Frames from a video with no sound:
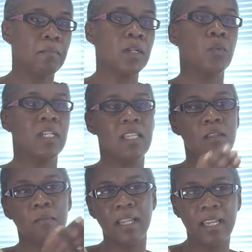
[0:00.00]
but we need
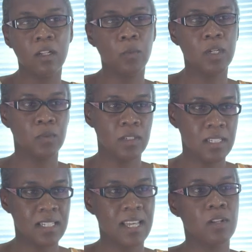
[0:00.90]
the molecular work to
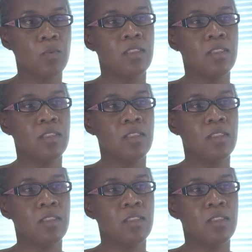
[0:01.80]
understand